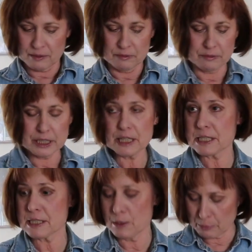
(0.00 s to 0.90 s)
Really
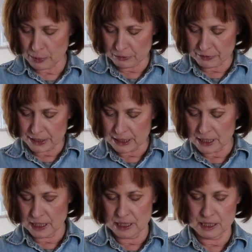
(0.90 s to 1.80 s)
simple, really
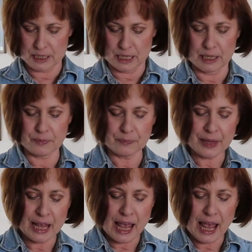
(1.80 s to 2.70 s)
easy,
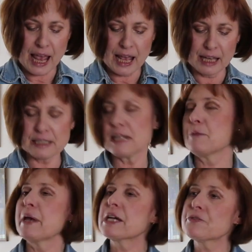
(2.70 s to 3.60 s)
and it
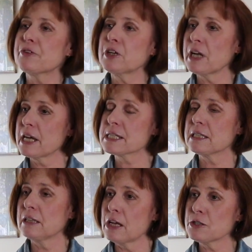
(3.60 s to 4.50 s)
makes for a nice
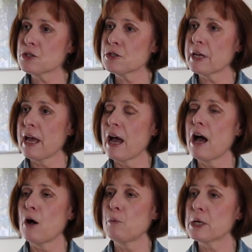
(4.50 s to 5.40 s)
lunch.
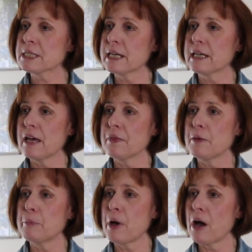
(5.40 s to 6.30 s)
Once I get the
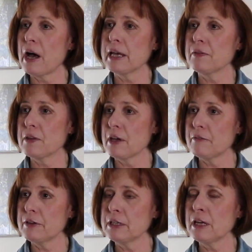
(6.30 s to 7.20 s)
pie in the
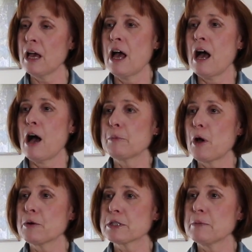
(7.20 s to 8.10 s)
oven, I'm
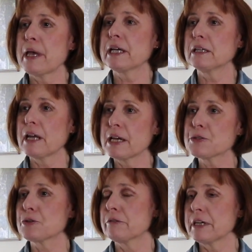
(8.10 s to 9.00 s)
going to make a
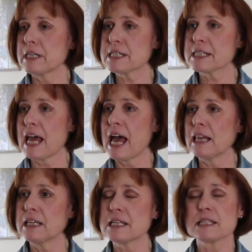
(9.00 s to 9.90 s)
nice green
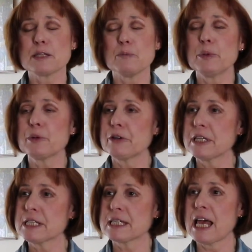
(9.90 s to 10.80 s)
salad, a simple
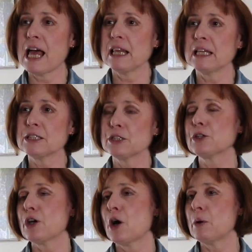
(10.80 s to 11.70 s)
green salad to
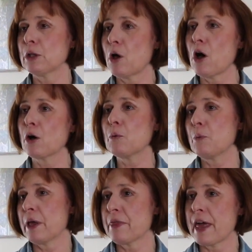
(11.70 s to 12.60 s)
go along
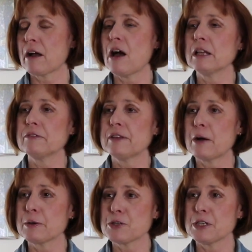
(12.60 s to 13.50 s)
with that
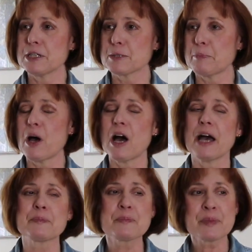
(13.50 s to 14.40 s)
cauliflower cheese pie.